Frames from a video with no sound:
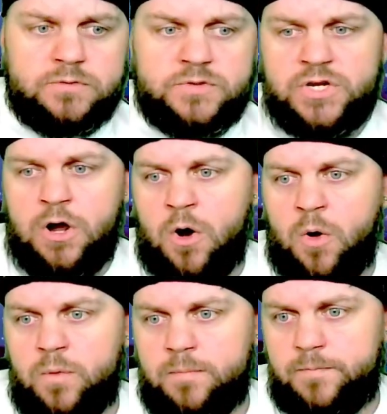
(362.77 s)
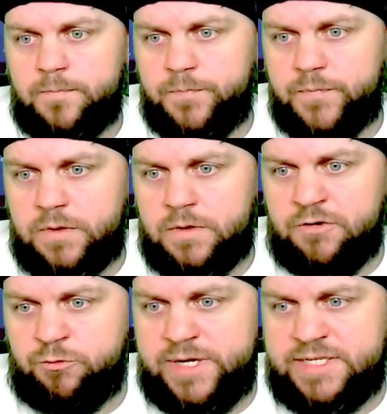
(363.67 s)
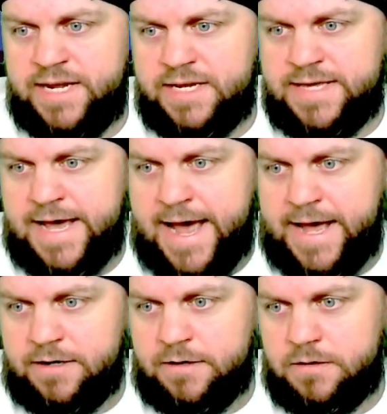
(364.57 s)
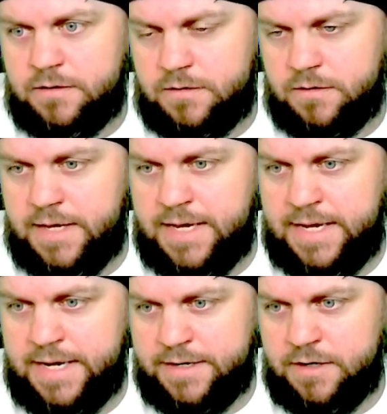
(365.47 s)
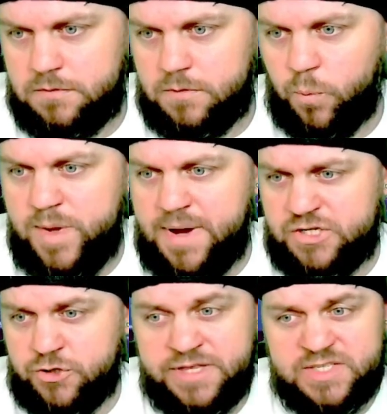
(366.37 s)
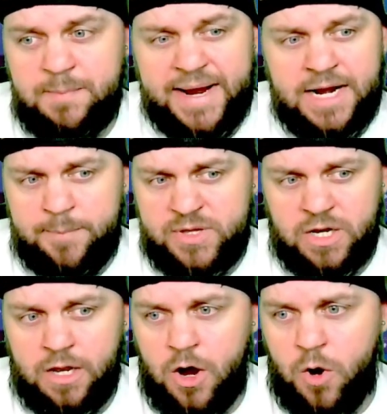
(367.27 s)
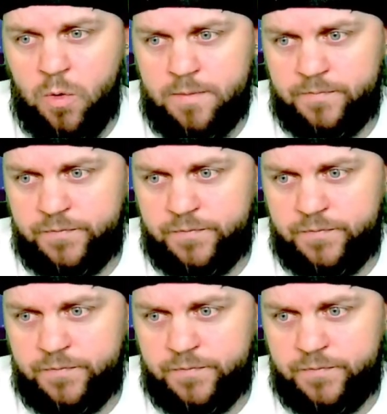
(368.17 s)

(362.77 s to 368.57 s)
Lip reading: So if we take that and we measure, this might not be the low,